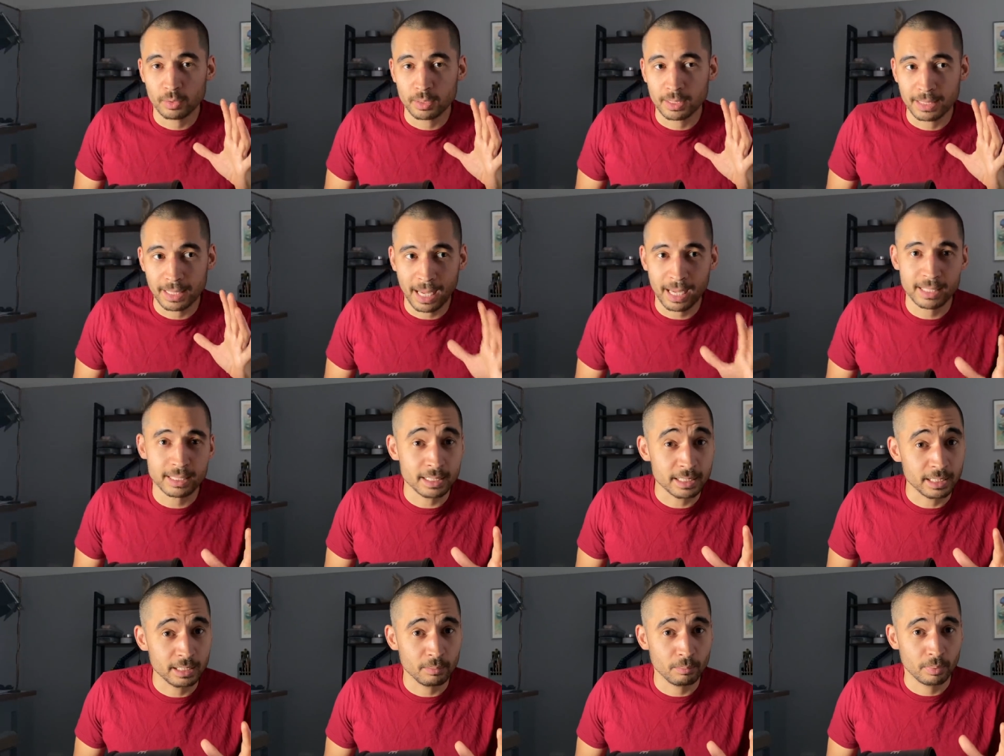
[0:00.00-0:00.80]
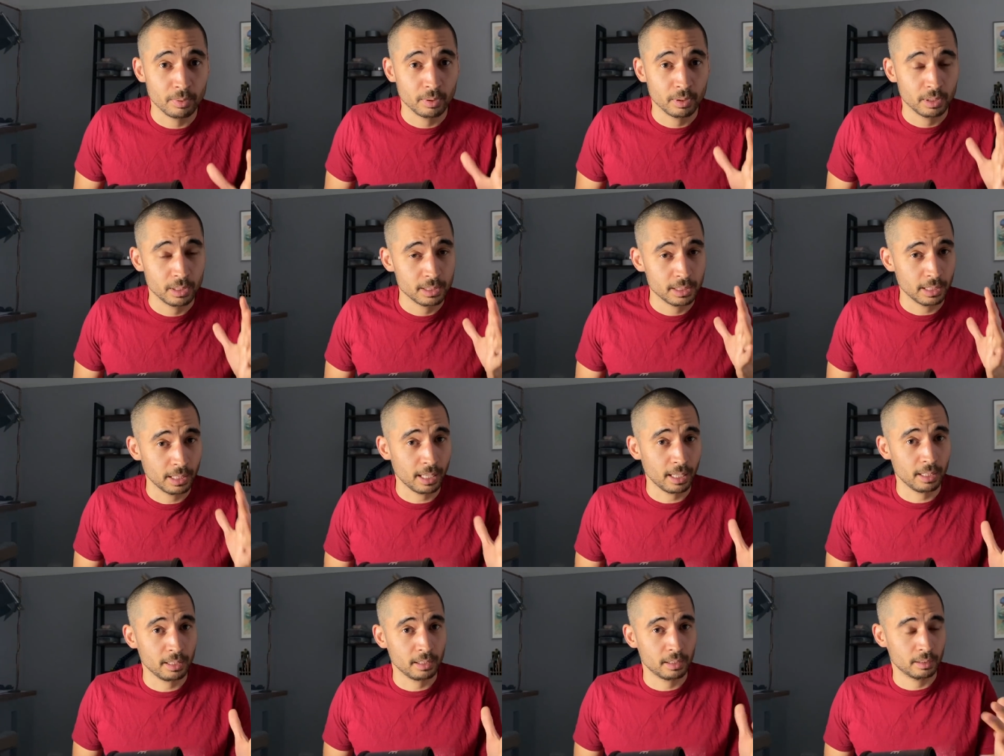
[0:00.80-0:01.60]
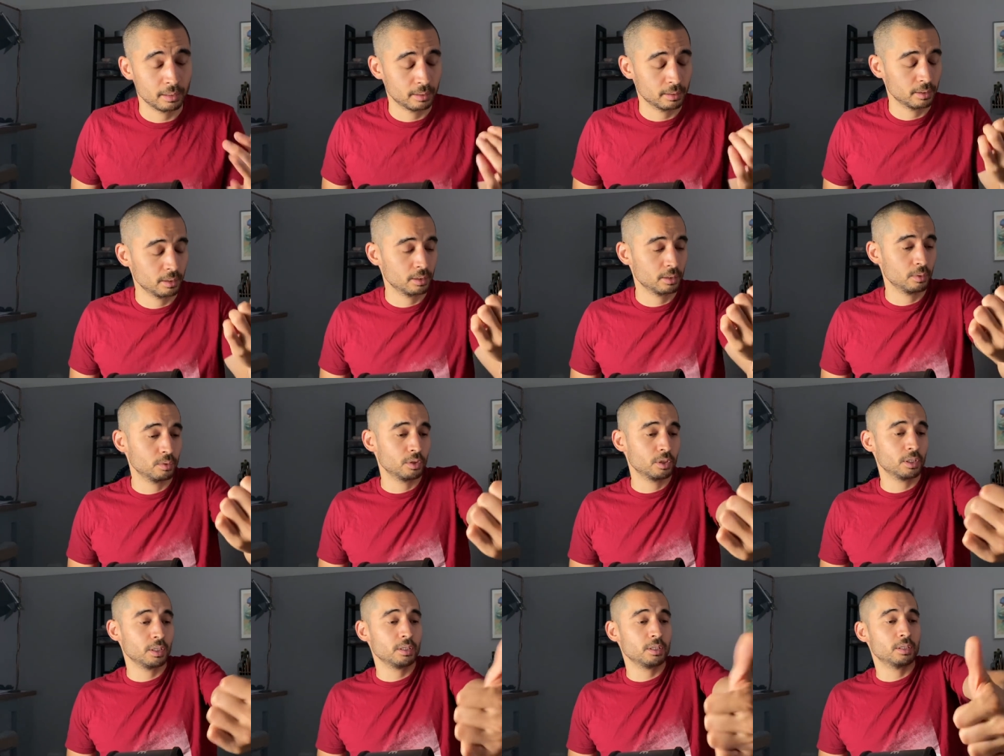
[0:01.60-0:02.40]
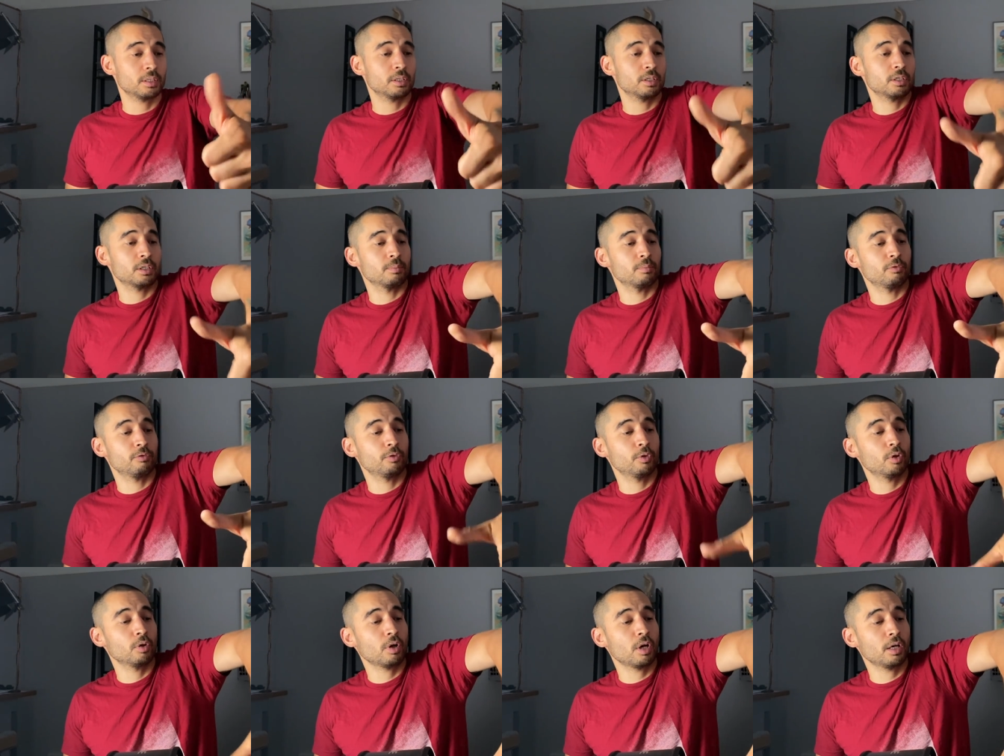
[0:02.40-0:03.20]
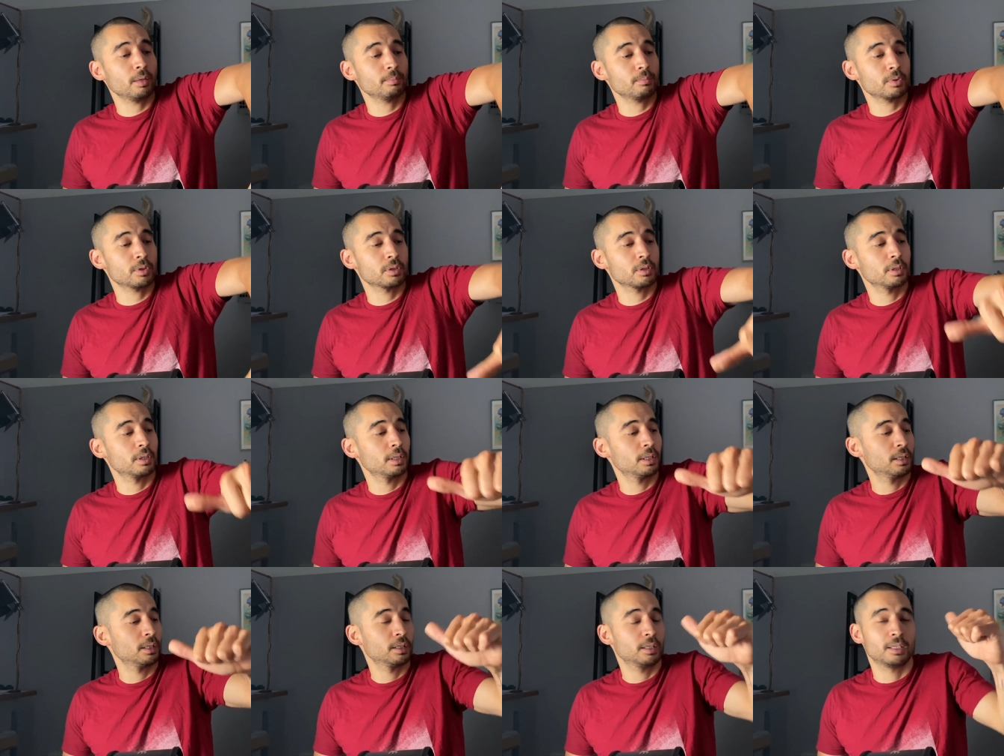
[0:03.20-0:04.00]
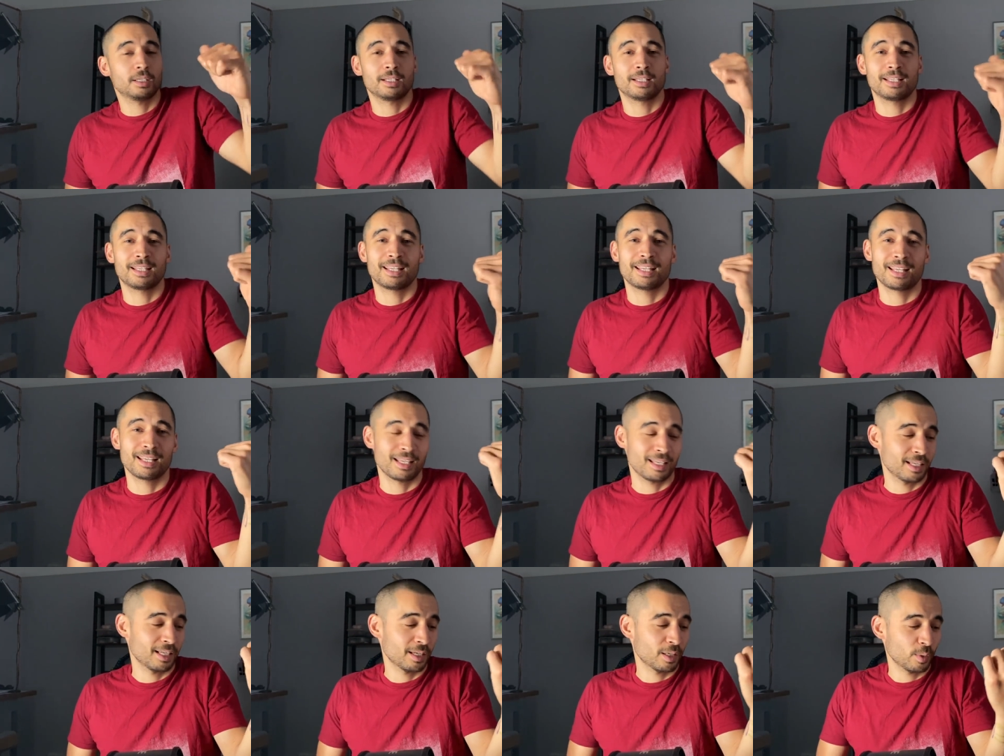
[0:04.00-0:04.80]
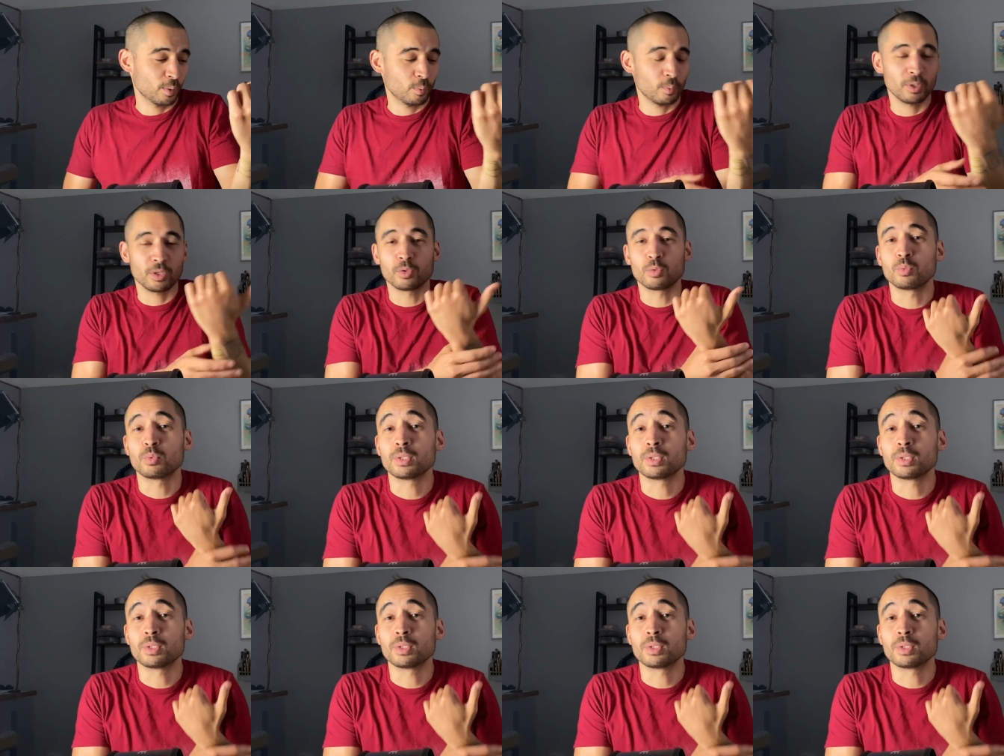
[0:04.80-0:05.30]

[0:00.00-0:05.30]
that deep today. So just some forearms, with the